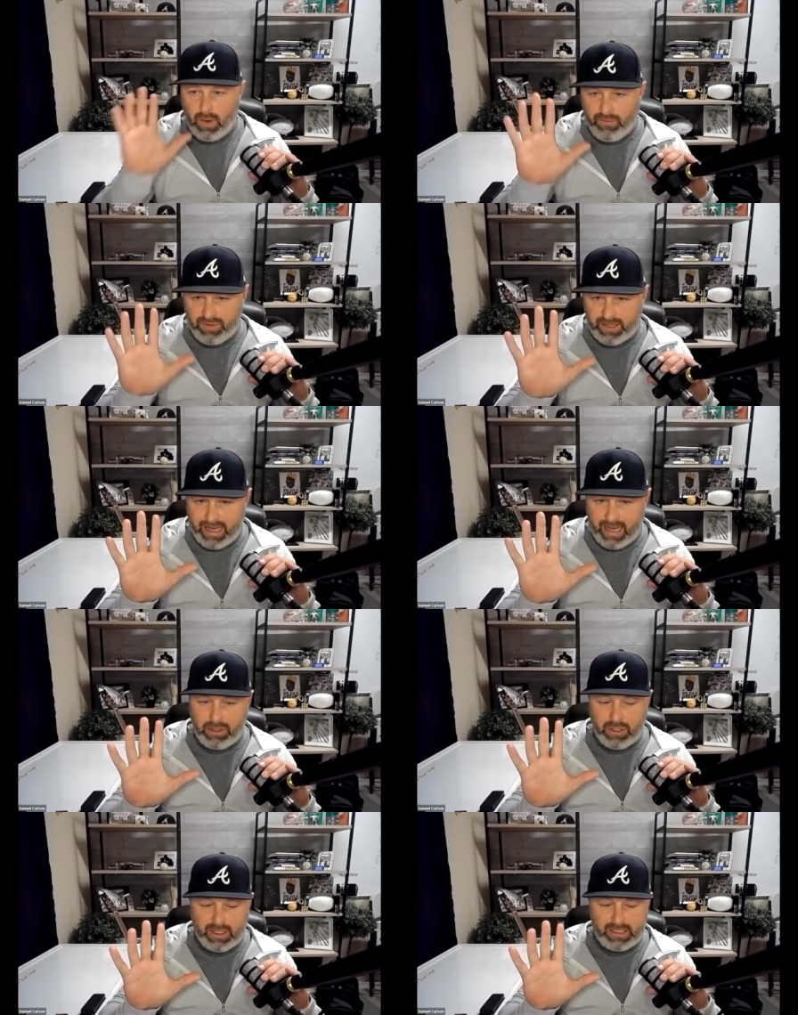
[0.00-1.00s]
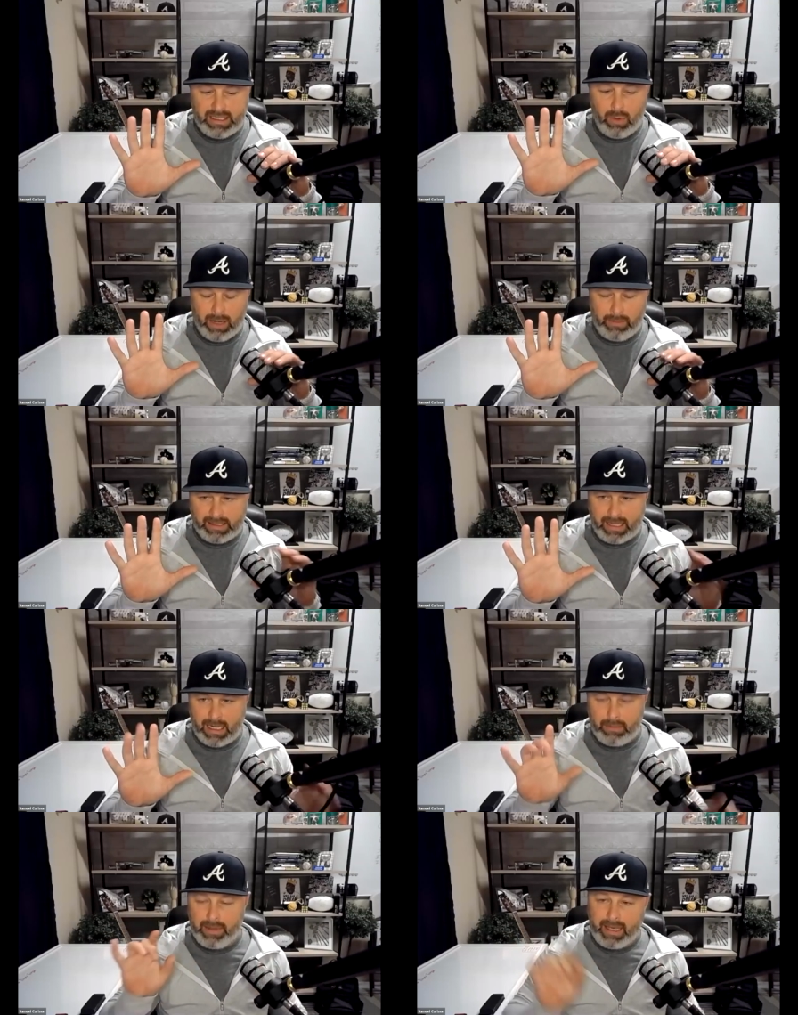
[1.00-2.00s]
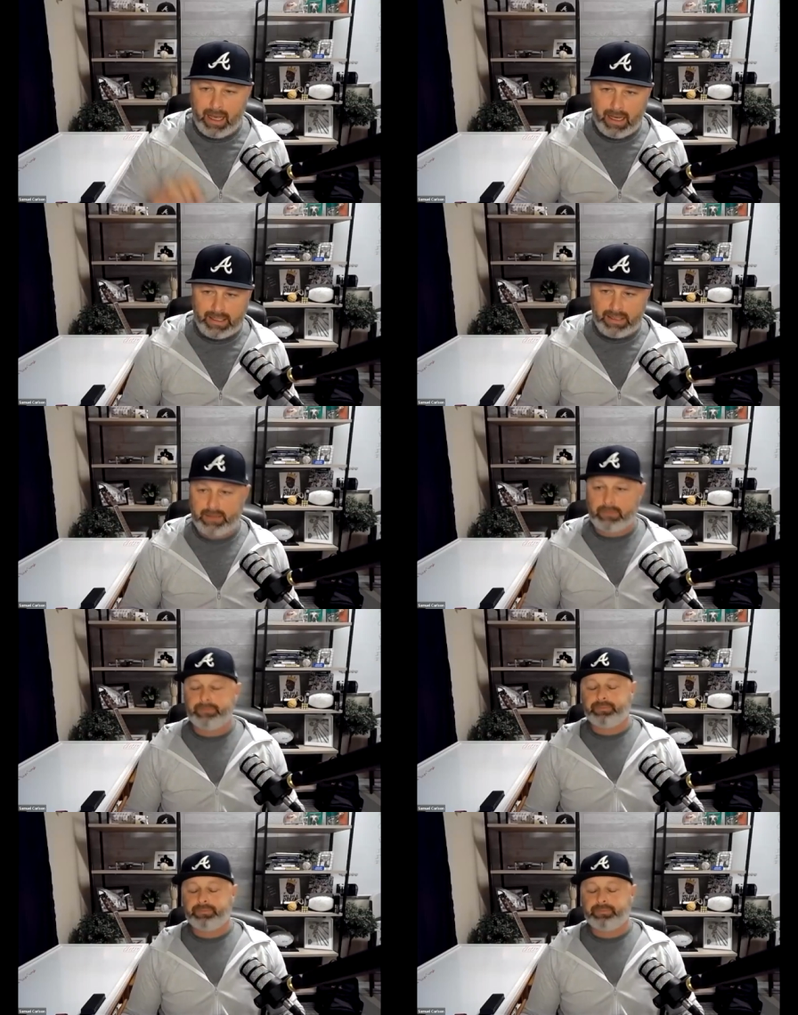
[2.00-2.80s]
Hopefully now you can see why I'm excited because